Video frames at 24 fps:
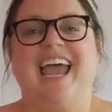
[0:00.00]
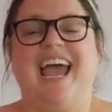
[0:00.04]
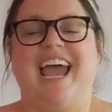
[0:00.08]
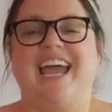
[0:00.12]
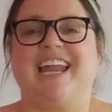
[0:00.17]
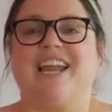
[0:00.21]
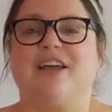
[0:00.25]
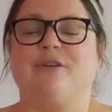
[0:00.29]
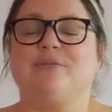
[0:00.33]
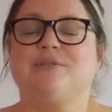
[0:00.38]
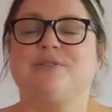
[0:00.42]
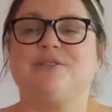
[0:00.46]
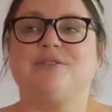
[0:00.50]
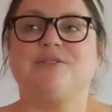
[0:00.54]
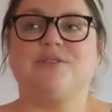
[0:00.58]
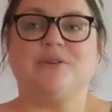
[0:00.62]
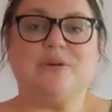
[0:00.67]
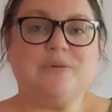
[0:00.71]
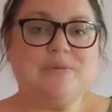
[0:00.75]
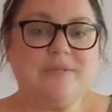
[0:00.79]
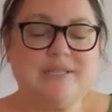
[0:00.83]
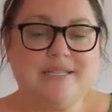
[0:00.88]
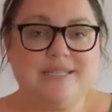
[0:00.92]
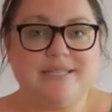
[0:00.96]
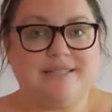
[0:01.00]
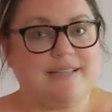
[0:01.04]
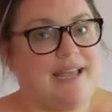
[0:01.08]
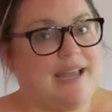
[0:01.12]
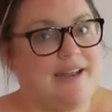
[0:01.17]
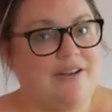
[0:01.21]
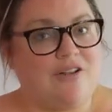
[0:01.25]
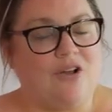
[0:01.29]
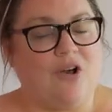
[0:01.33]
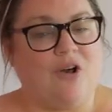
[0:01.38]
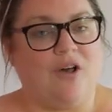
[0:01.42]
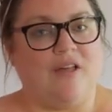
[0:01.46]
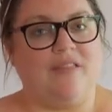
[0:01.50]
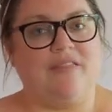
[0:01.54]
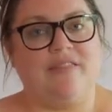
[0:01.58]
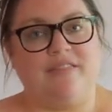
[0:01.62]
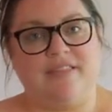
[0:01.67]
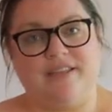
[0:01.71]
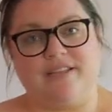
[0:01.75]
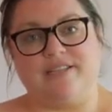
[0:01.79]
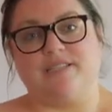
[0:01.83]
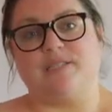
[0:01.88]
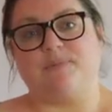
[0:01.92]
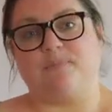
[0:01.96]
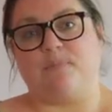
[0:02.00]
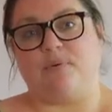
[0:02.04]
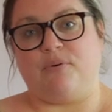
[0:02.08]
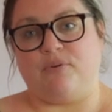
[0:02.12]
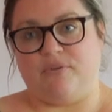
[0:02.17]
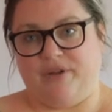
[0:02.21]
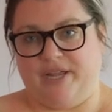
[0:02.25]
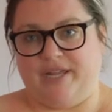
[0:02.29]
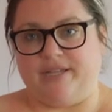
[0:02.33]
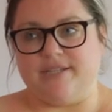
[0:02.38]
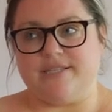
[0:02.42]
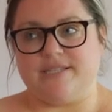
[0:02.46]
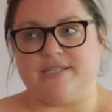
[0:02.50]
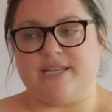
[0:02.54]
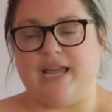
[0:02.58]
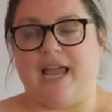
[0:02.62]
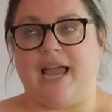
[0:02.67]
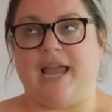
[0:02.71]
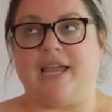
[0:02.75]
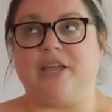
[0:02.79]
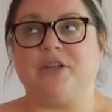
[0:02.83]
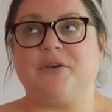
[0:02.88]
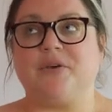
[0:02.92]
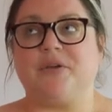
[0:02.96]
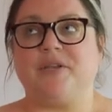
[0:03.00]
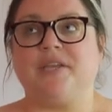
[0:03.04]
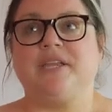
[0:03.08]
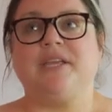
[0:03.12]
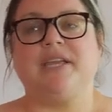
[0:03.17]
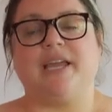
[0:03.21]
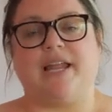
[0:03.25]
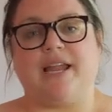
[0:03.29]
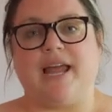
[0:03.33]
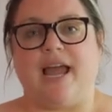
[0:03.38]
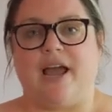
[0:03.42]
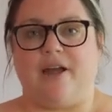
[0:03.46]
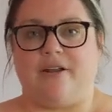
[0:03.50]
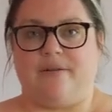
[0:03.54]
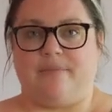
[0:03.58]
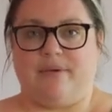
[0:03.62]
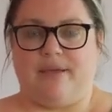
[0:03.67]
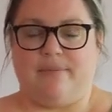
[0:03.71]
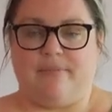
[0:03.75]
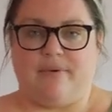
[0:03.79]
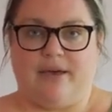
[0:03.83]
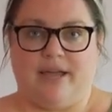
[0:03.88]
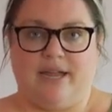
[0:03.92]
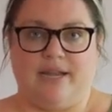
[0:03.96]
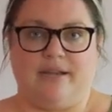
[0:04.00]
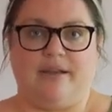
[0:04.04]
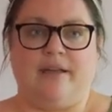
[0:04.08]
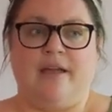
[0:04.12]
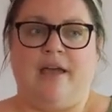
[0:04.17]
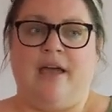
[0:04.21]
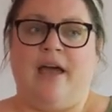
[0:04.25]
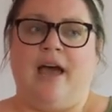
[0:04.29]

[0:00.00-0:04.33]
And I was so set on this print, I couldn't get it out of my mind.